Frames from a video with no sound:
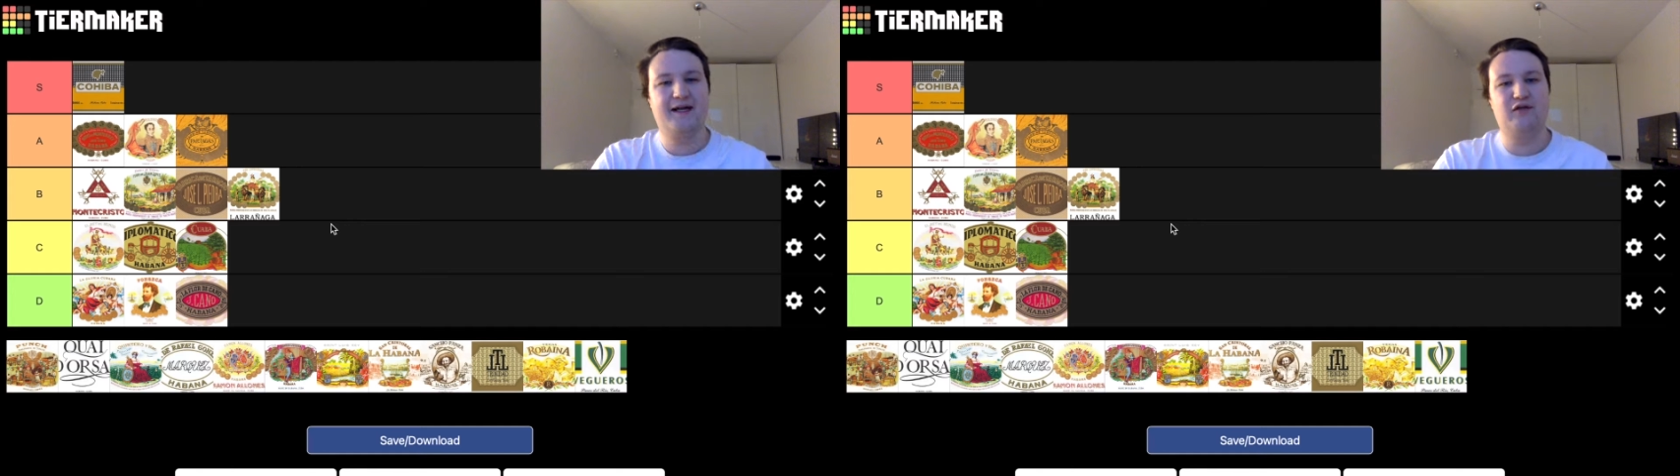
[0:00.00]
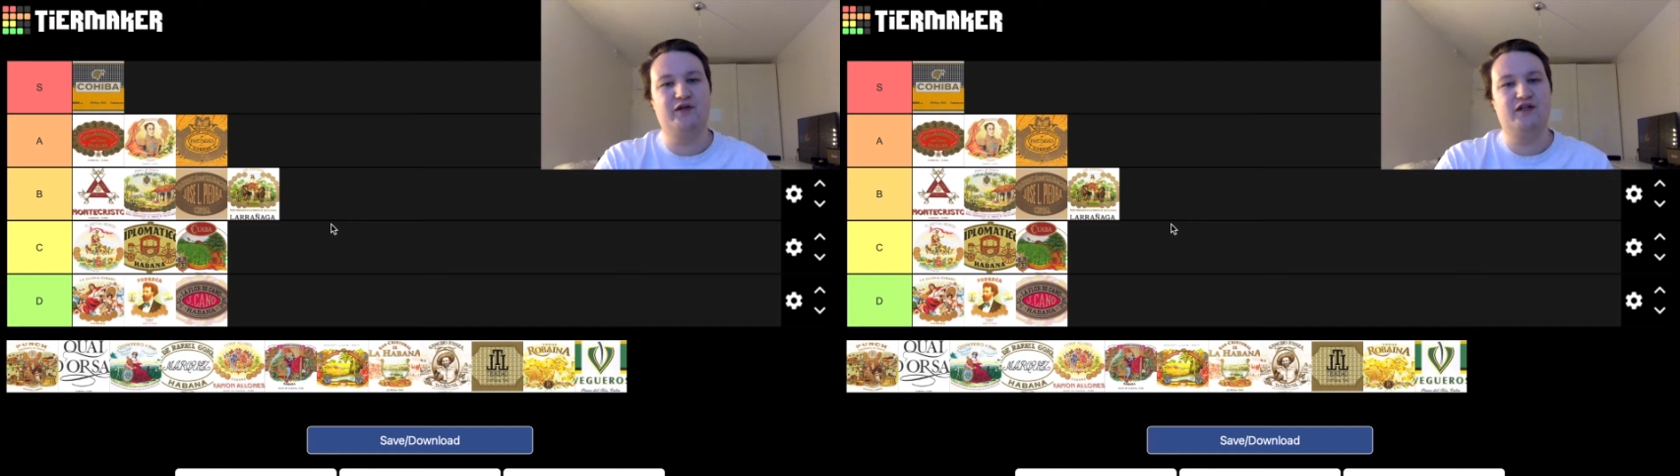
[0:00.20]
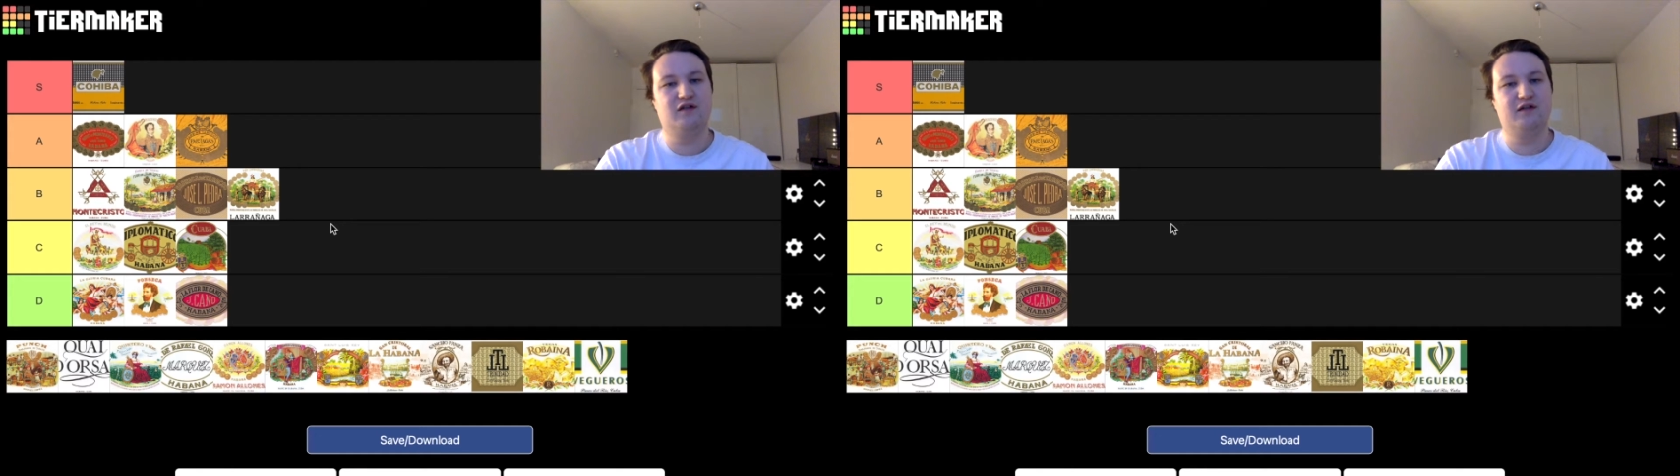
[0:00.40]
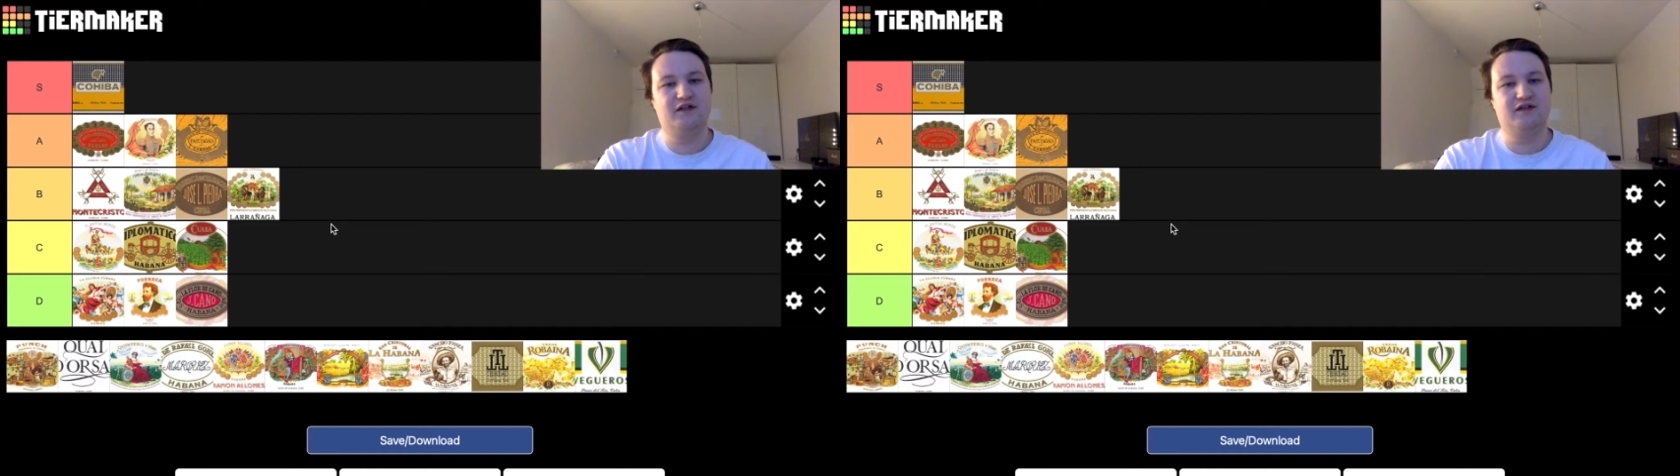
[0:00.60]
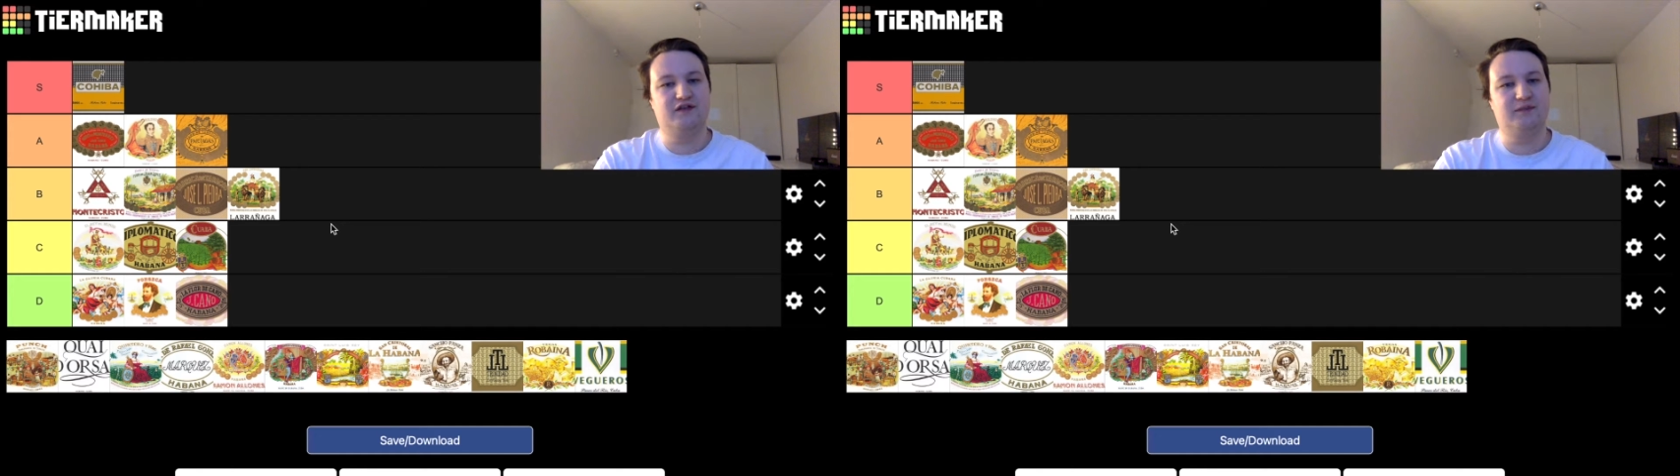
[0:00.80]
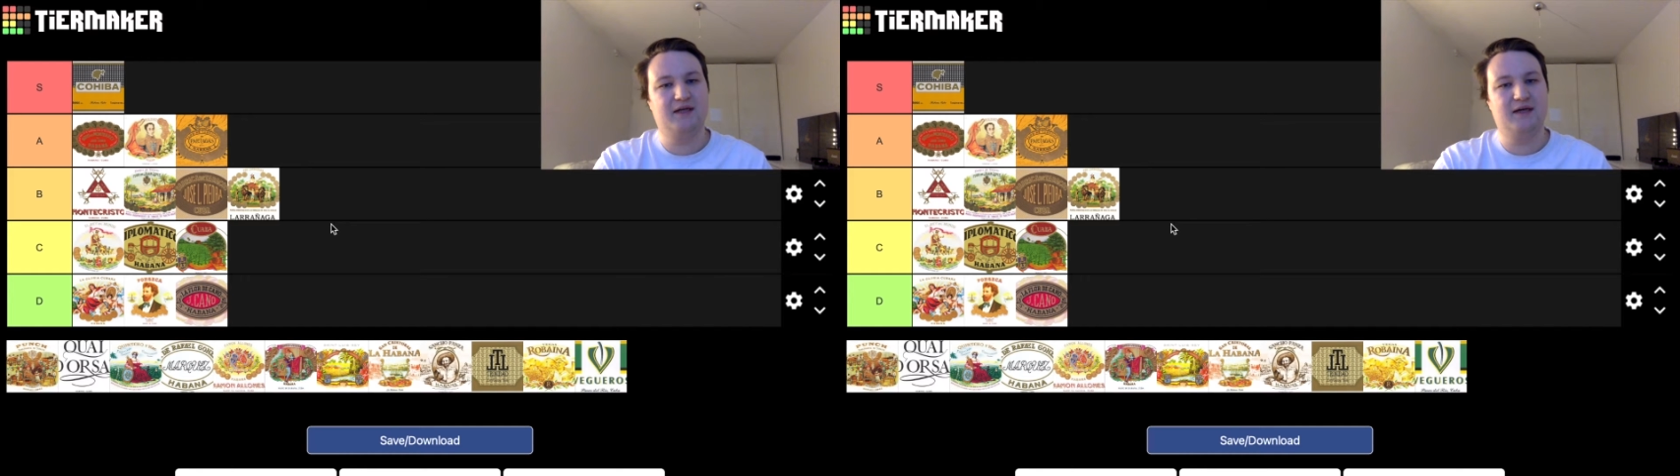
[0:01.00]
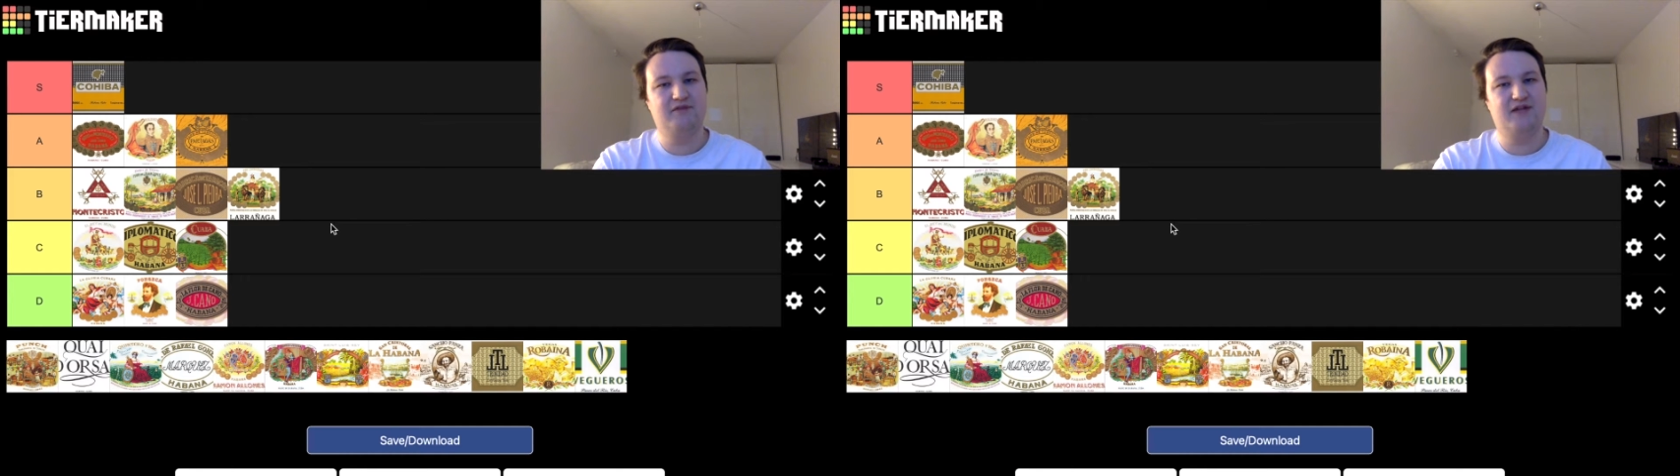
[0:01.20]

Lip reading: get regional editions sometimes.